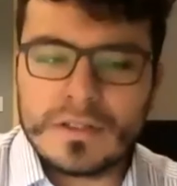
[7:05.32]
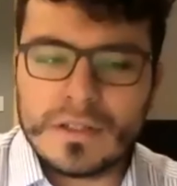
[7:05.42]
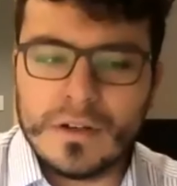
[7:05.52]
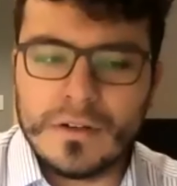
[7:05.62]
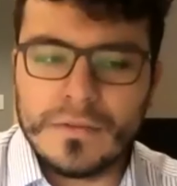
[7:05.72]

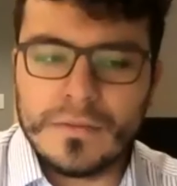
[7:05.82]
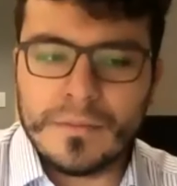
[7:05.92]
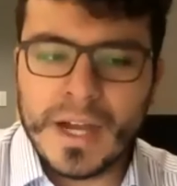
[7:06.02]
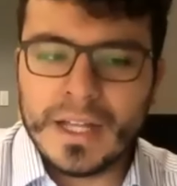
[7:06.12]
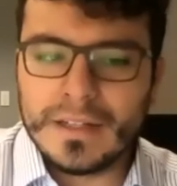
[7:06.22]
of
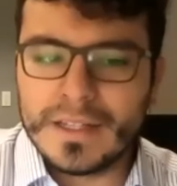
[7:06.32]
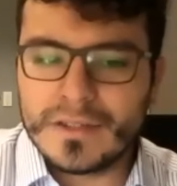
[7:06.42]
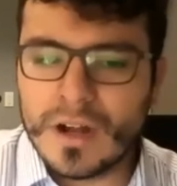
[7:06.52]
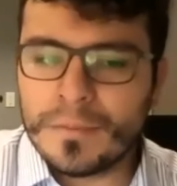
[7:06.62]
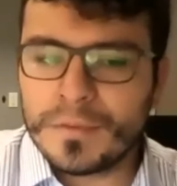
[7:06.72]
mildly
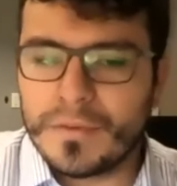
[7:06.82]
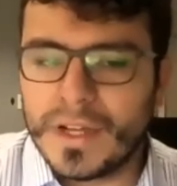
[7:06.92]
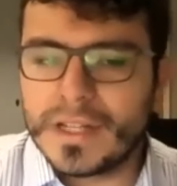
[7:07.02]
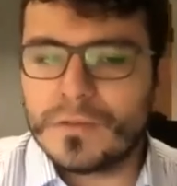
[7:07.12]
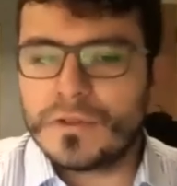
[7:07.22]
disruptive
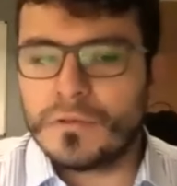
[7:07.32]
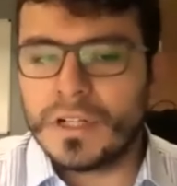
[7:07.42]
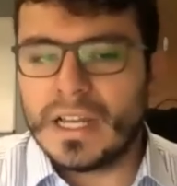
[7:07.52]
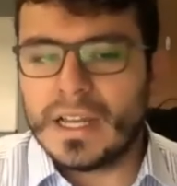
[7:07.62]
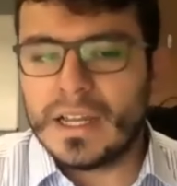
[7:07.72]
events was
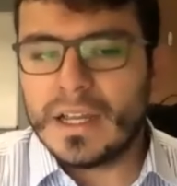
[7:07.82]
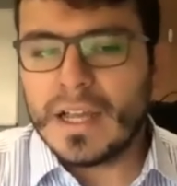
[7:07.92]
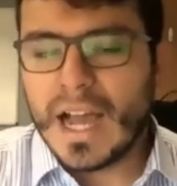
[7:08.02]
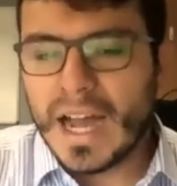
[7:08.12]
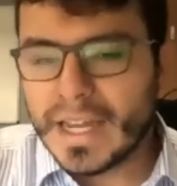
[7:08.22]
really
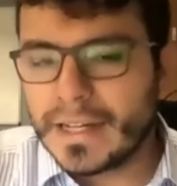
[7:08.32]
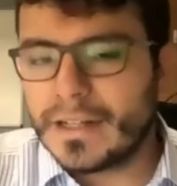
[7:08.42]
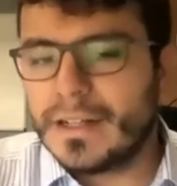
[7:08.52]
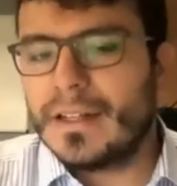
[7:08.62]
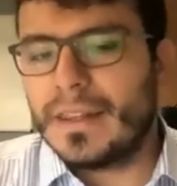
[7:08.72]

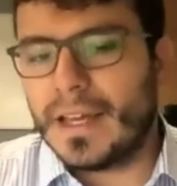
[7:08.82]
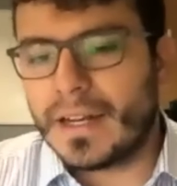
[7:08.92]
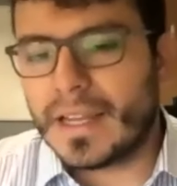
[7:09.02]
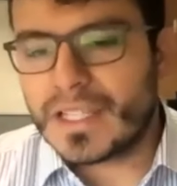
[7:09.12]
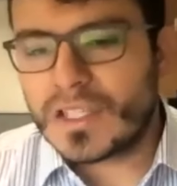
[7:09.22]
higher than
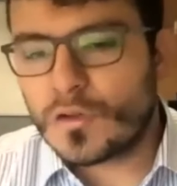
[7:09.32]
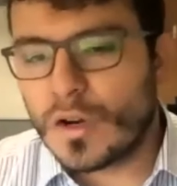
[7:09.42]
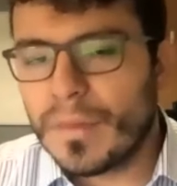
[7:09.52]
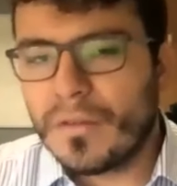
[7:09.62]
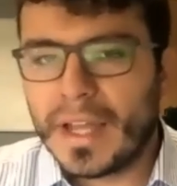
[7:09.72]

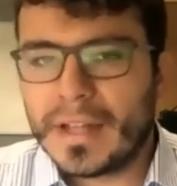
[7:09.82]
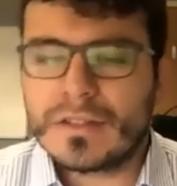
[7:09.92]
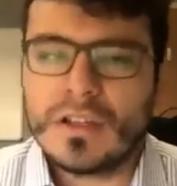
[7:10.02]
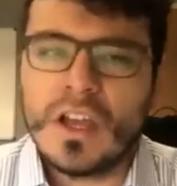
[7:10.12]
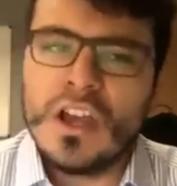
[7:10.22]
extreme
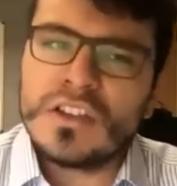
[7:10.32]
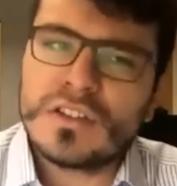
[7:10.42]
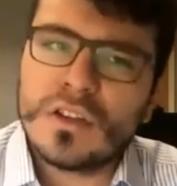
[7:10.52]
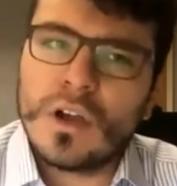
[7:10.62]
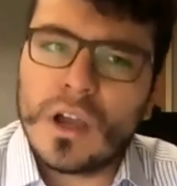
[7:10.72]
events.
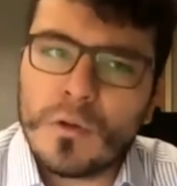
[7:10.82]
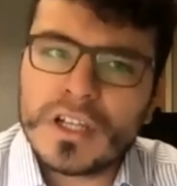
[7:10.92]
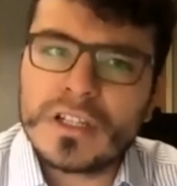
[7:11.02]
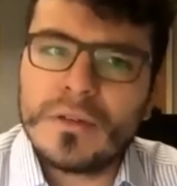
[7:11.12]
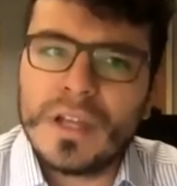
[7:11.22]
So a
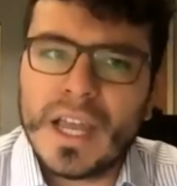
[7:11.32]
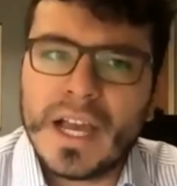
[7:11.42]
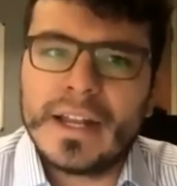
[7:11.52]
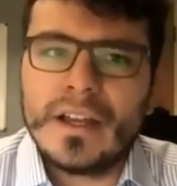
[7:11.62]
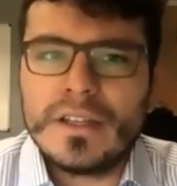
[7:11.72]
question that we
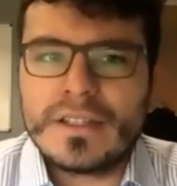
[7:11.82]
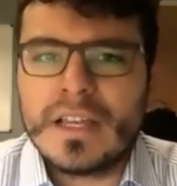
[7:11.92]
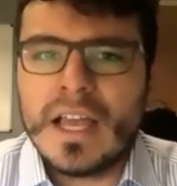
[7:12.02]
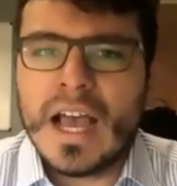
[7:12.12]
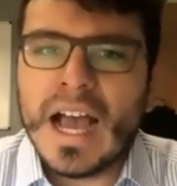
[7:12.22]
had is
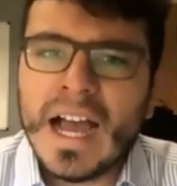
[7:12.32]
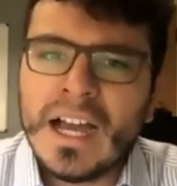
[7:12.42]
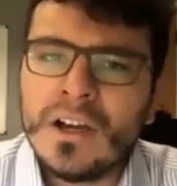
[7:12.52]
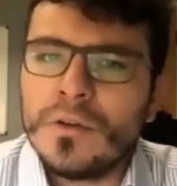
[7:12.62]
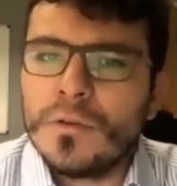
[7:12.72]

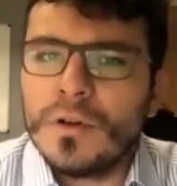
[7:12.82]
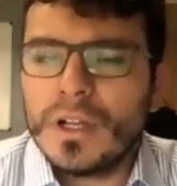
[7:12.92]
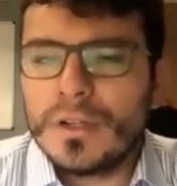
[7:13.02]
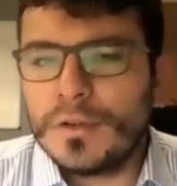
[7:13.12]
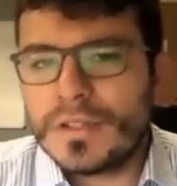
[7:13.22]
how
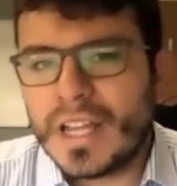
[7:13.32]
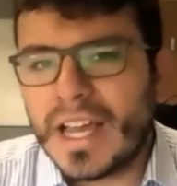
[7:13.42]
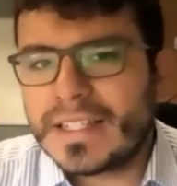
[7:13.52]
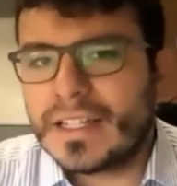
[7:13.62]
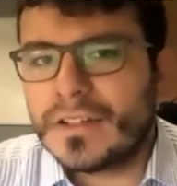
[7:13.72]
using
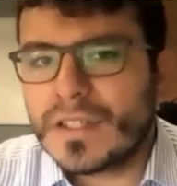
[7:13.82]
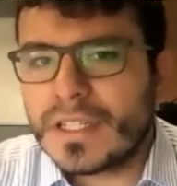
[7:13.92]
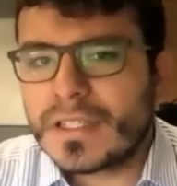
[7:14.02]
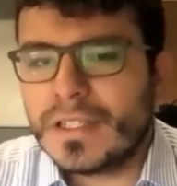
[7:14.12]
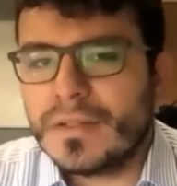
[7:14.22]
hazard
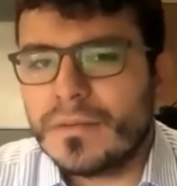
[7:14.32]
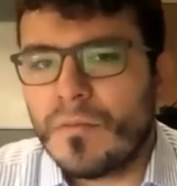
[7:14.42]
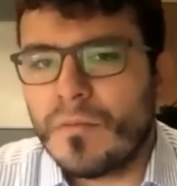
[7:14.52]
consistent